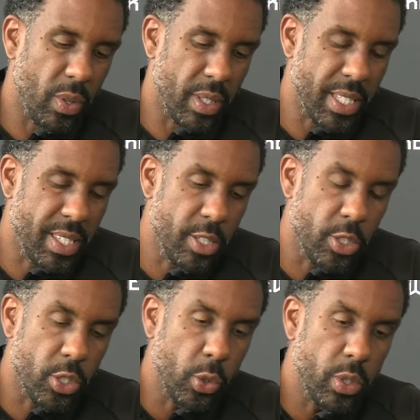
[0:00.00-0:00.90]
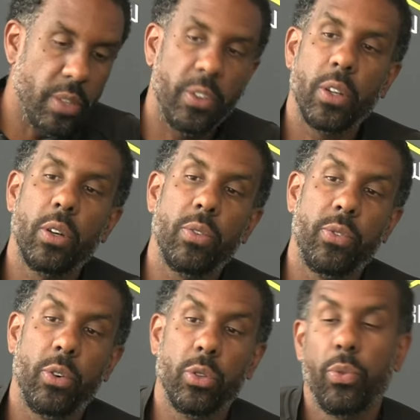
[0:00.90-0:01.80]
this is so difficult
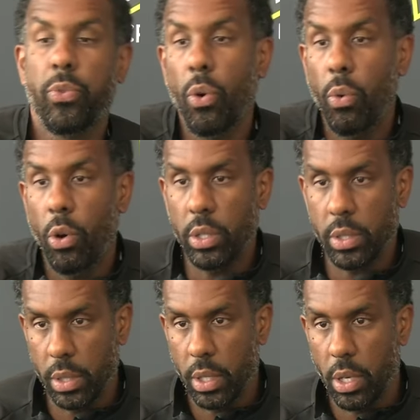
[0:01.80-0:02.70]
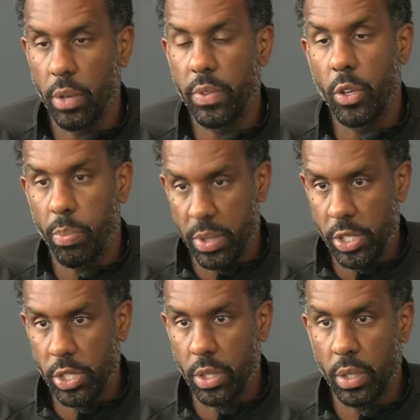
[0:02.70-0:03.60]
for the forwards of the
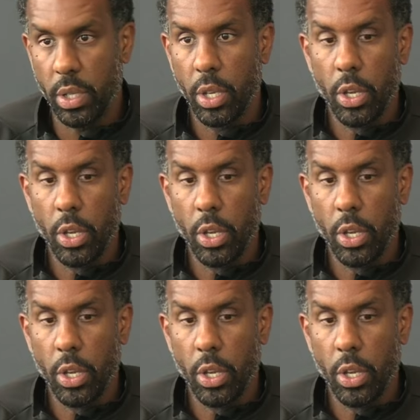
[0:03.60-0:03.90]
opposition